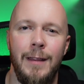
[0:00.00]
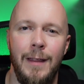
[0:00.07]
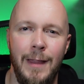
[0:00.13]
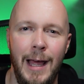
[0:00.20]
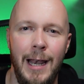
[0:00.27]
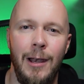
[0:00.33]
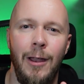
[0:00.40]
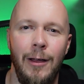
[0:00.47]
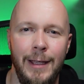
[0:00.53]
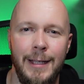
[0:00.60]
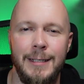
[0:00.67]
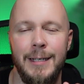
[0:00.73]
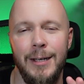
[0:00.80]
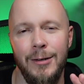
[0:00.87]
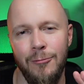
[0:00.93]
that that light
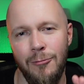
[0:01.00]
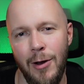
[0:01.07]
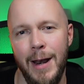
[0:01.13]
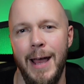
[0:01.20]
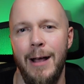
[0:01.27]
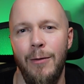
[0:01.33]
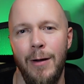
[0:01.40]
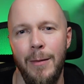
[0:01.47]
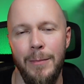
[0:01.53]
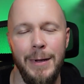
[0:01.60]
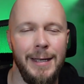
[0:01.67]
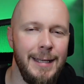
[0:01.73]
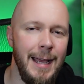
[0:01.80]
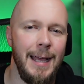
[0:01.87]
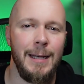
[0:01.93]
is going to run out and
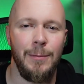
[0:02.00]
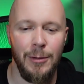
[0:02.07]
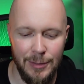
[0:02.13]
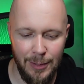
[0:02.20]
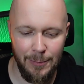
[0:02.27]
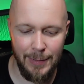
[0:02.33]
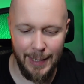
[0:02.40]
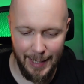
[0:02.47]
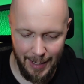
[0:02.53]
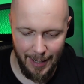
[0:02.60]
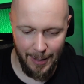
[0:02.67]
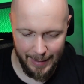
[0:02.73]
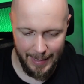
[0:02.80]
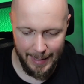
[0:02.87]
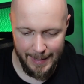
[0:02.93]
be dead by the time you get
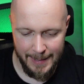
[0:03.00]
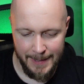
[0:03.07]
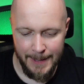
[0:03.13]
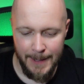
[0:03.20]
up, okay?